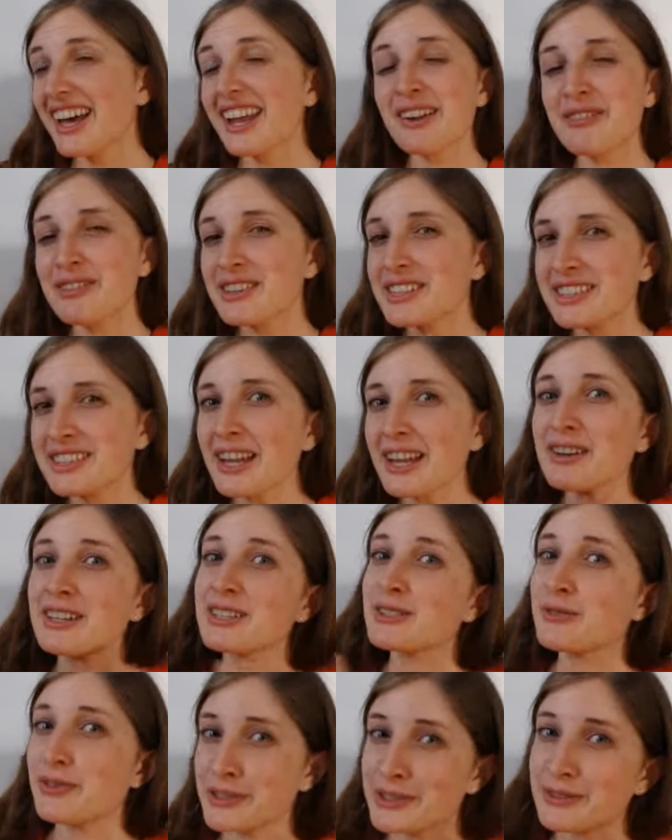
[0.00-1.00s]
At every set
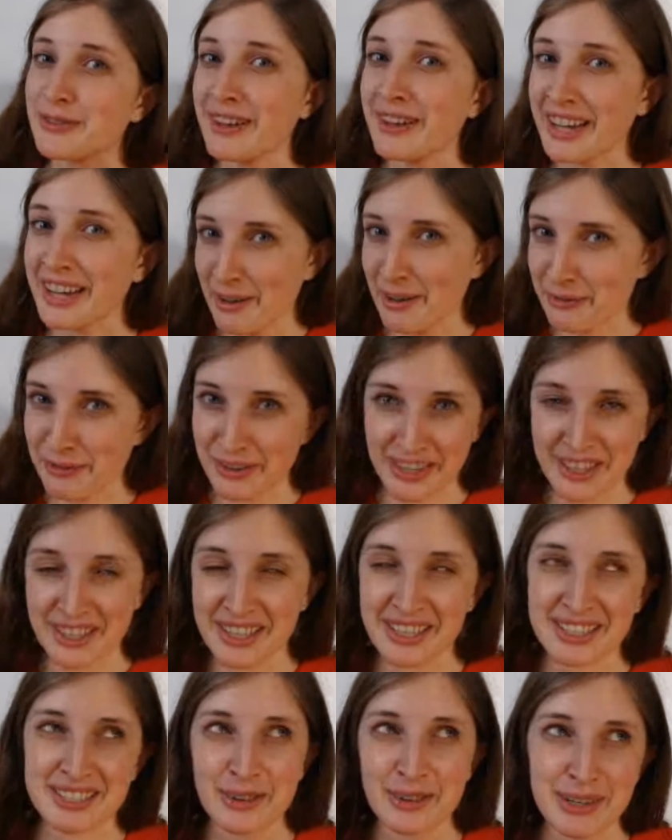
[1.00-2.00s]
is first of all
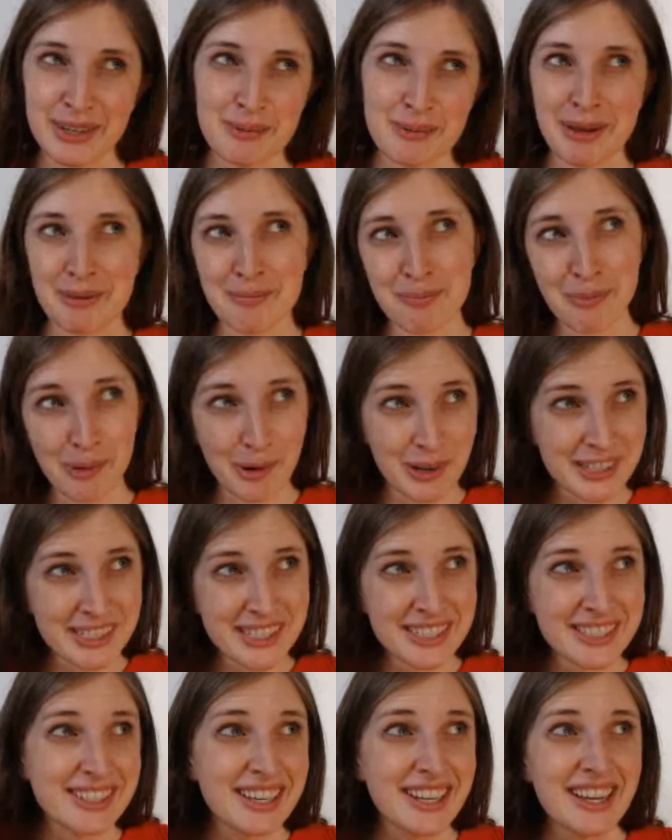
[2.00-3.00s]
caffeine is going to be
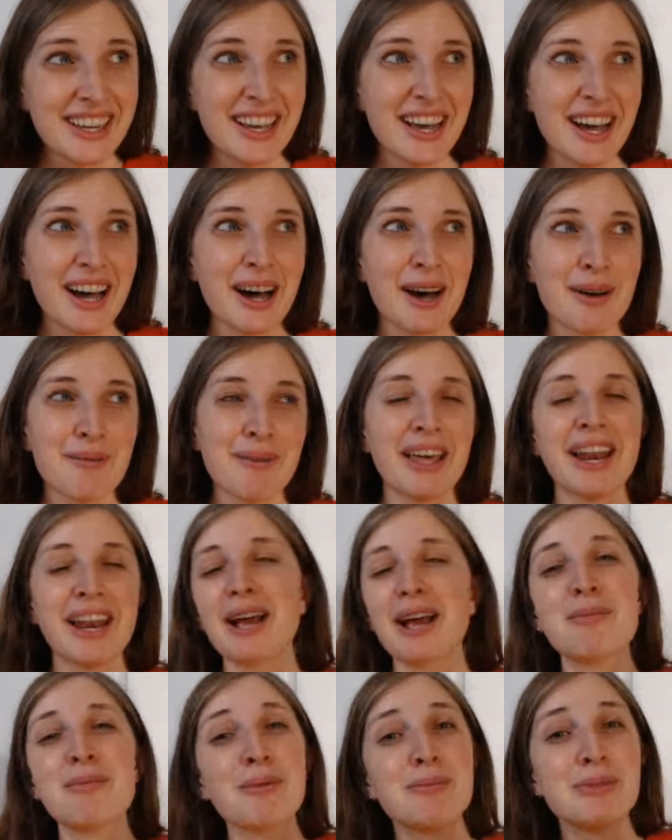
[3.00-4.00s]
important, um, and
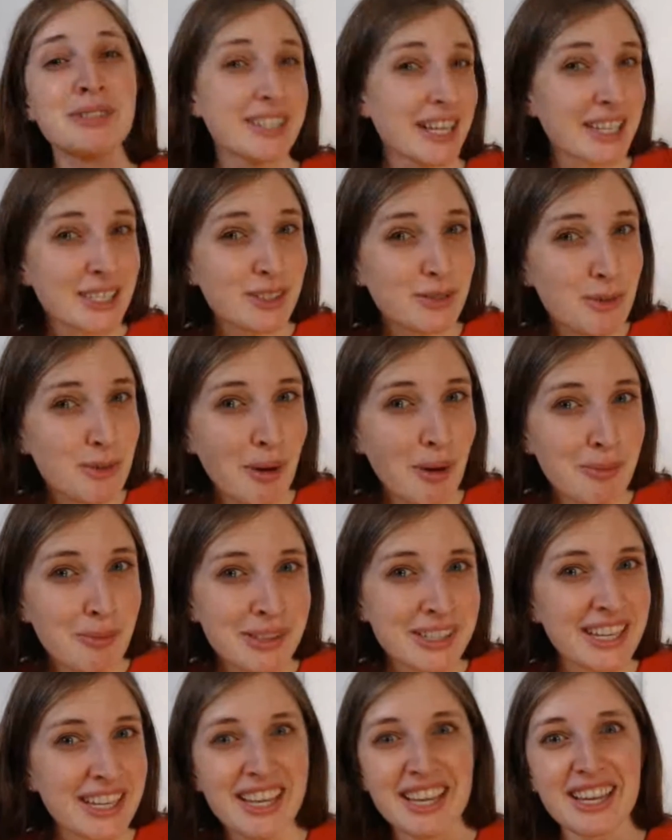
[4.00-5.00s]
I am obsessed with
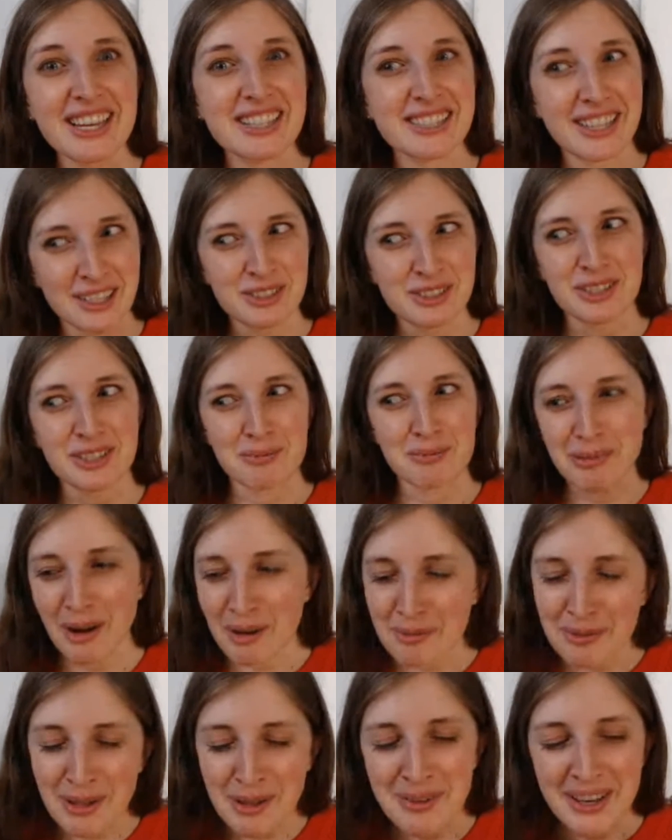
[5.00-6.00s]
bubble tea. It's actually a
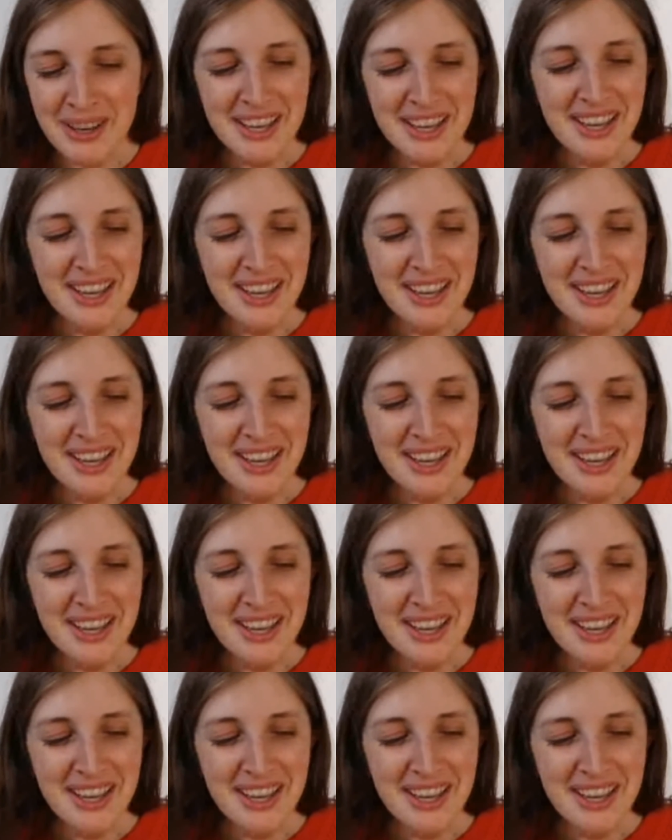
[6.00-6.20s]
problem